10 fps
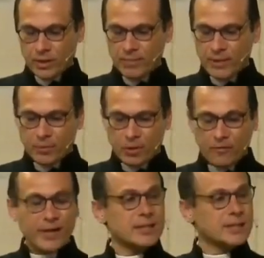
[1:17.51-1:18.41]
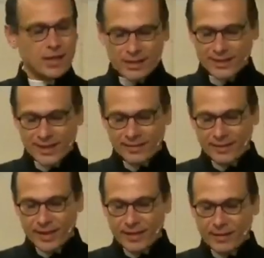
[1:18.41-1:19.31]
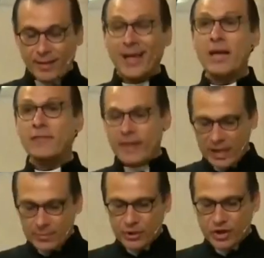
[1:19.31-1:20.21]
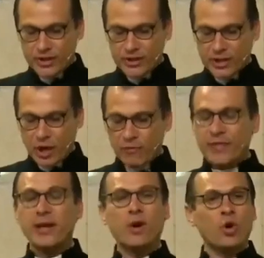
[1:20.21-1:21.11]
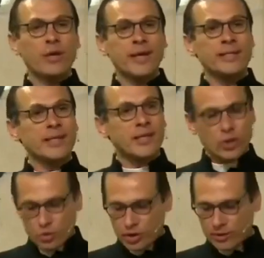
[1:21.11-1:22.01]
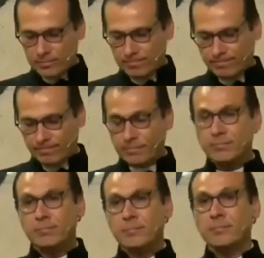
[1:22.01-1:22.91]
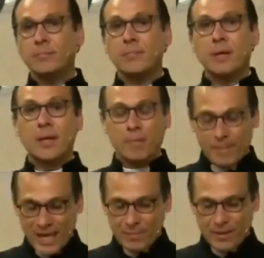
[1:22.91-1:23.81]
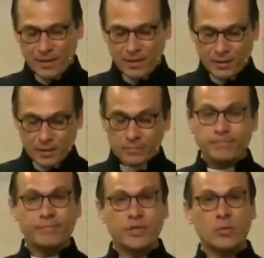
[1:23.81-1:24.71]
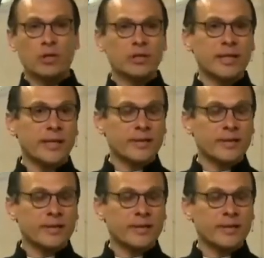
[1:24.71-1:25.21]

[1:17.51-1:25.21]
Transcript: the people of Gaza are sending live images of their own execution. Maybe the world